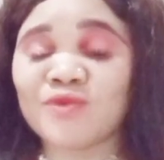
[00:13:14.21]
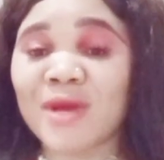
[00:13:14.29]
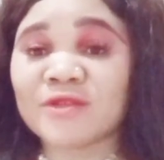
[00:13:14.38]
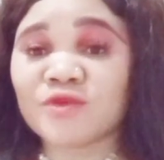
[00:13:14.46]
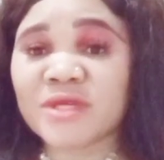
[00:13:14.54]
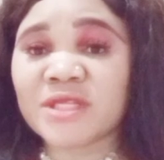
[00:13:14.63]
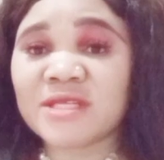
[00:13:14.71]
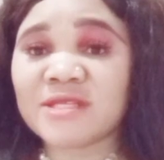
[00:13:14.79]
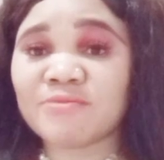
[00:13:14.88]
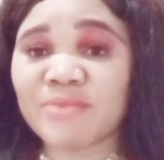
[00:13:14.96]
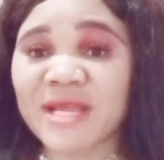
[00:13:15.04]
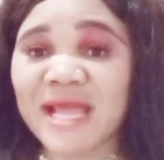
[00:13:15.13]
You are doing
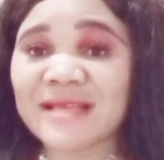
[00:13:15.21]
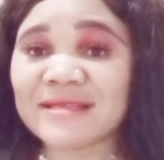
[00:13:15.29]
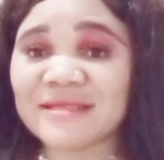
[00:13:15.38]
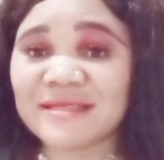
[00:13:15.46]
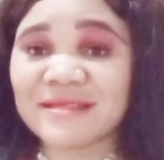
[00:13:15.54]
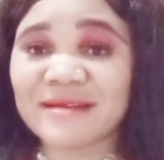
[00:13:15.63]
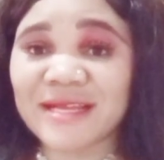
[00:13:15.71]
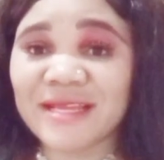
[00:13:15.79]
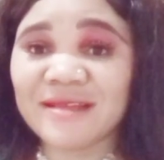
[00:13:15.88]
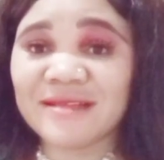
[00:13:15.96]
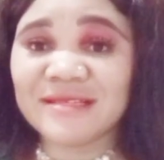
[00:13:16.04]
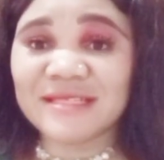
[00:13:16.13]
this prayer
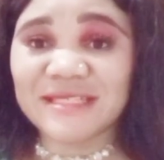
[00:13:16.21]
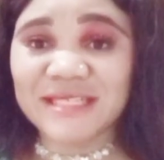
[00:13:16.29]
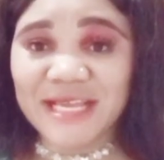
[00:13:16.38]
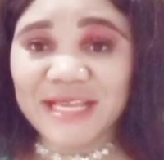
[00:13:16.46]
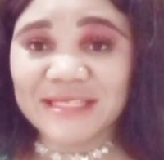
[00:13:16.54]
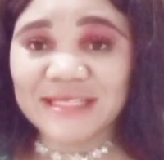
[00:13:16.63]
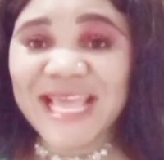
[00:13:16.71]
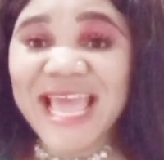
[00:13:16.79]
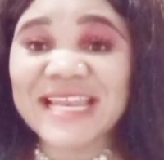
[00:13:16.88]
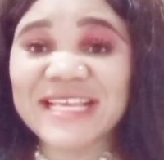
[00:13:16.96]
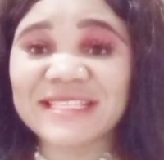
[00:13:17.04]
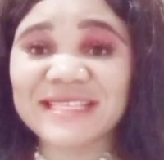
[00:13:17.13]
3 days.
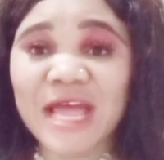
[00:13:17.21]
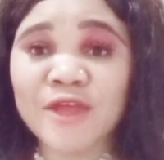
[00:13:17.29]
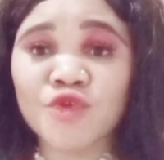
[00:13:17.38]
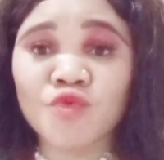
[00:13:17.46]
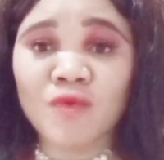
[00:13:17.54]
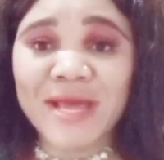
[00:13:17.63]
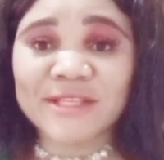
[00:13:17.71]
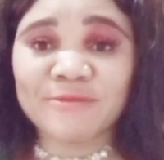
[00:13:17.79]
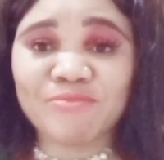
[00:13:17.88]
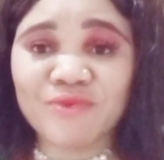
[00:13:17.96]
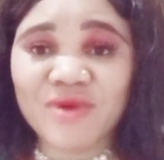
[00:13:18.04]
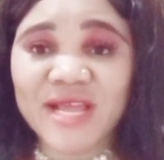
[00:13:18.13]
Anytime you
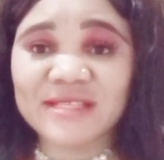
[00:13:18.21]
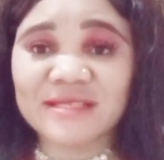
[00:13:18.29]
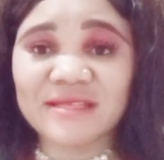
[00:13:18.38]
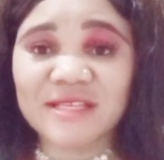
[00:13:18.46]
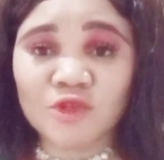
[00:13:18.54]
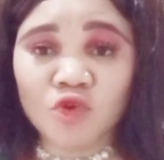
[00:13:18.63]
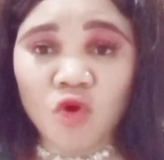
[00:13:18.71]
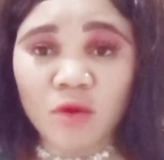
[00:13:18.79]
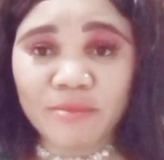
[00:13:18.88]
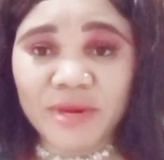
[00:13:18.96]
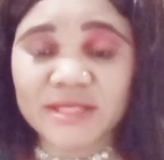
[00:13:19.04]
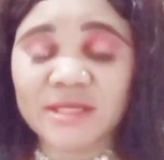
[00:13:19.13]
experience this
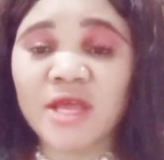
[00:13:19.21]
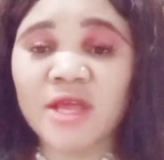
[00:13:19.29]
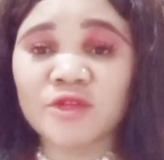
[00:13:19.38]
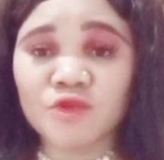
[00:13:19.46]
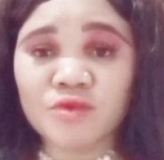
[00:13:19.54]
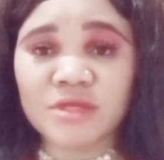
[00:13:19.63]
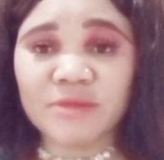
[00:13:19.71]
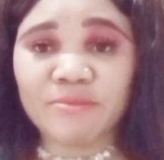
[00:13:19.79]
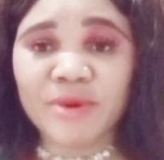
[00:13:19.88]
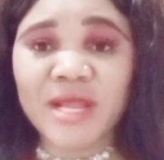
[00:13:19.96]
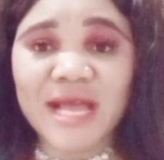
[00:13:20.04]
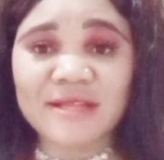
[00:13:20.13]
corporate, do the
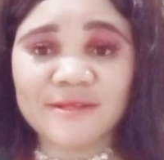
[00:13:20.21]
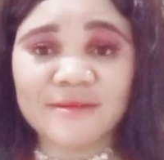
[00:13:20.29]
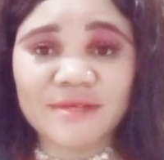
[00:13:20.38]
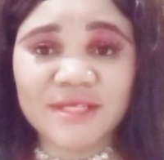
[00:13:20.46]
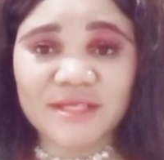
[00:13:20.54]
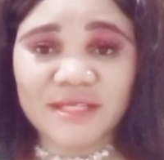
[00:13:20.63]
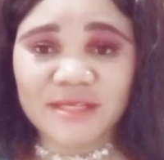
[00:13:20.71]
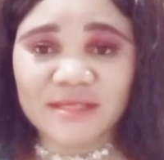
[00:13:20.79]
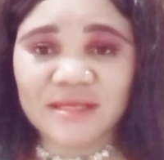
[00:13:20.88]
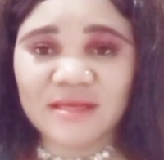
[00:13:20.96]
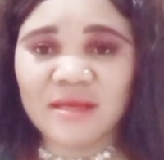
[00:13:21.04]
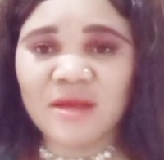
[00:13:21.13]
prayer 3
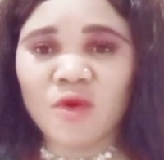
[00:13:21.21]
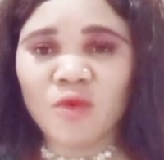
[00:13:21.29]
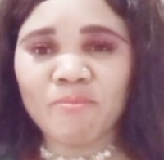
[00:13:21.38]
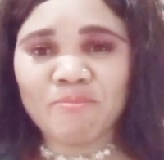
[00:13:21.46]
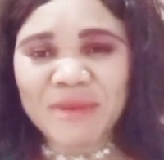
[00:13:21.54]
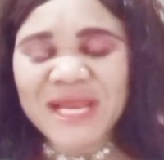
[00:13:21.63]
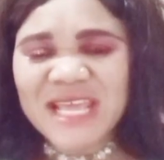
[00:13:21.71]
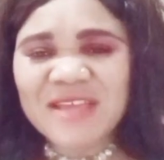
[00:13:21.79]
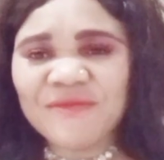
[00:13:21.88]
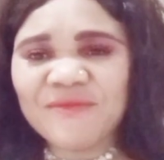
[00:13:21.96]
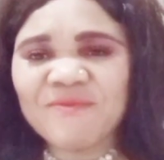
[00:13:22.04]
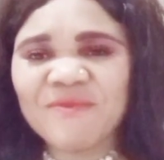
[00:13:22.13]
days.
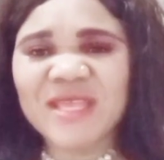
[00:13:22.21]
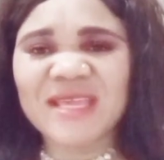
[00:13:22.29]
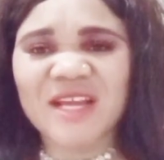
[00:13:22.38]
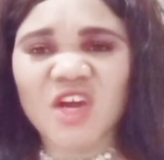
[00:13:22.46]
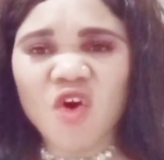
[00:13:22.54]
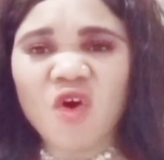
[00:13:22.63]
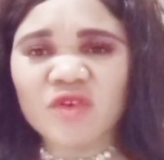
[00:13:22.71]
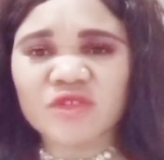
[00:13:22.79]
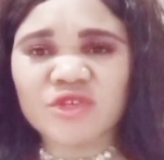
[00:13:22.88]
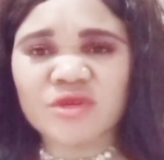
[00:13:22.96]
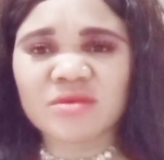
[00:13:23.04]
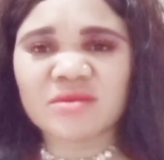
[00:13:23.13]
Believe in
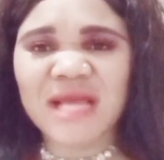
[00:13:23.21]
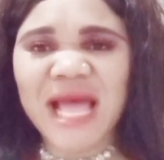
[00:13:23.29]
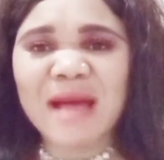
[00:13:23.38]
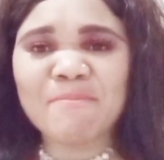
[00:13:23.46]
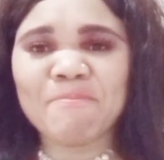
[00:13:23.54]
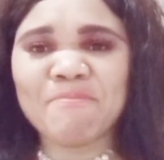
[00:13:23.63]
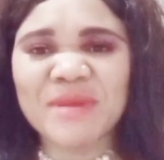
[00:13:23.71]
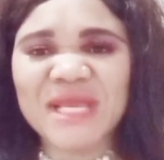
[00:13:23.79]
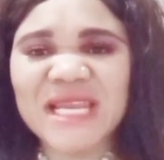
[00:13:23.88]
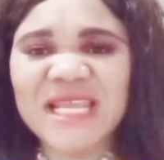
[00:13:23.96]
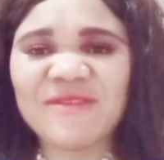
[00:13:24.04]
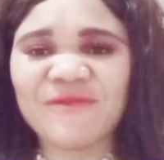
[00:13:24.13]
God and
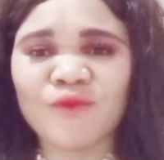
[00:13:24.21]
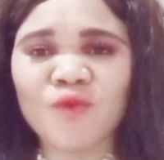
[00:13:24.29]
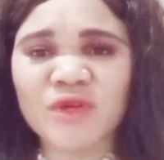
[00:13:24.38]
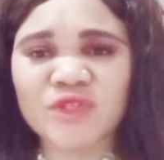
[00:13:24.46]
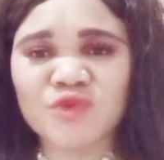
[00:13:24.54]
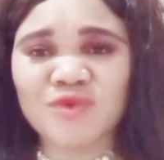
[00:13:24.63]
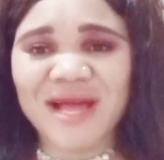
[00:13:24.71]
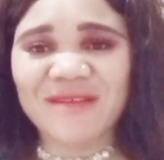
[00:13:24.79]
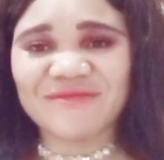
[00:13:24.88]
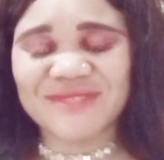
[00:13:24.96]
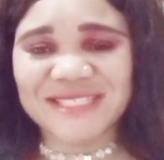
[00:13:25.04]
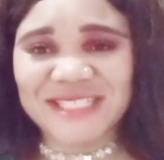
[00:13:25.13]
believe what you
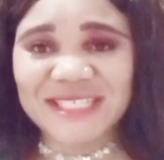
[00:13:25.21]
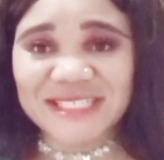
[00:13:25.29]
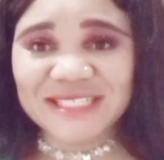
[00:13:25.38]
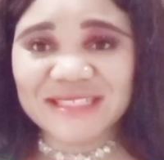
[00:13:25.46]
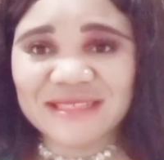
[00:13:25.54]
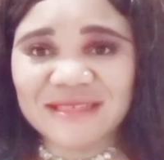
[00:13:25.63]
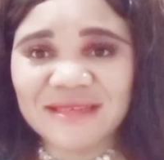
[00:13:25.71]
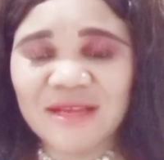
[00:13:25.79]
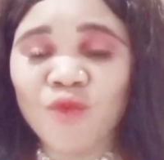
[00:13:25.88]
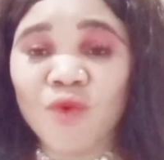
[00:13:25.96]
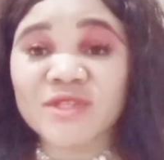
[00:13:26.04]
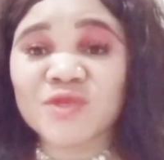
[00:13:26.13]
have did,
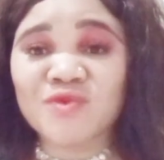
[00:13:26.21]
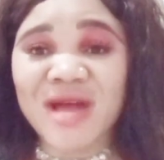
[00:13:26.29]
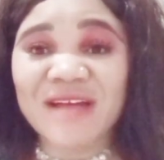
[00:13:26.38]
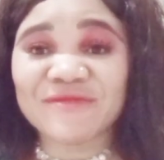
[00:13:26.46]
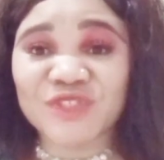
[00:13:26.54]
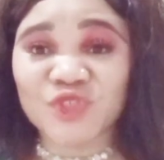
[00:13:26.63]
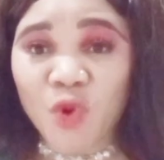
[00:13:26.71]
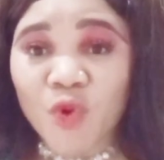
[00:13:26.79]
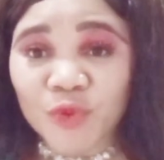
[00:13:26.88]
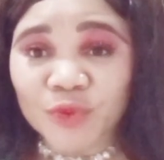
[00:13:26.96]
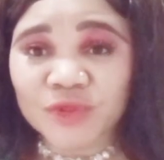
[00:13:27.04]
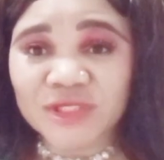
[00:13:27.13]
what you have
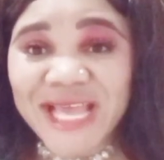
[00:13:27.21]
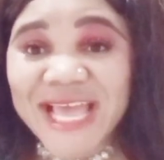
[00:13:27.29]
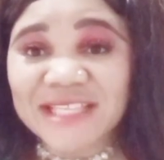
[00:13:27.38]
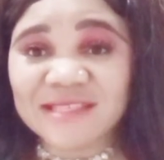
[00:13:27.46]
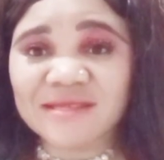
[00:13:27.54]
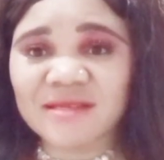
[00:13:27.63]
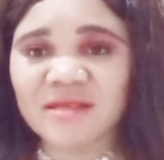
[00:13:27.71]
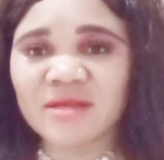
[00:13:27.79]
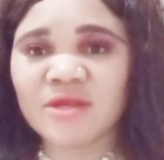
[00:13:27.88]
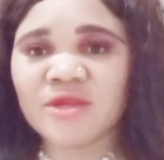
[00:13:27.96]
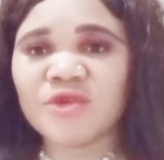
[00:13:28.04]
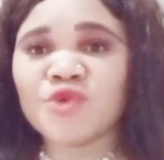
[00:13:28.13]
done. Yes,
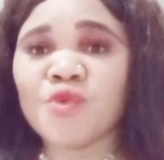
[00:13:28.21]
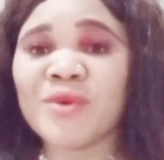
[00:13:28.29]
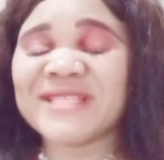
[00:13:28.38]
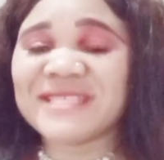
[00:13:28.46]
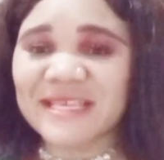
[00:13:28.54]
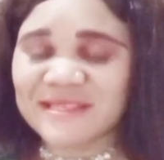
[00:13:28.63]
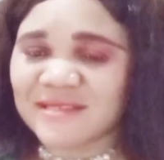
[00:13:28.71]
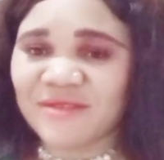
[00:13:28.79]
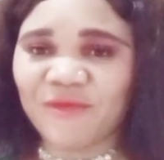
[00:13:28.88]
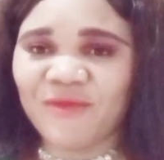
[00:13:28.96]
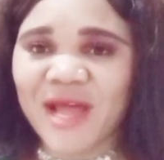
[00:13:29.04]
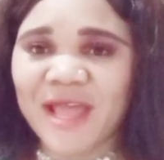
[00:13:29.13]
you will
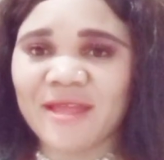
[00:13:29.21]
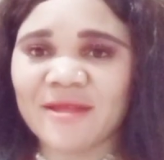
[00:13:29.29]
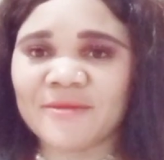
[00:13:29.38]
testify.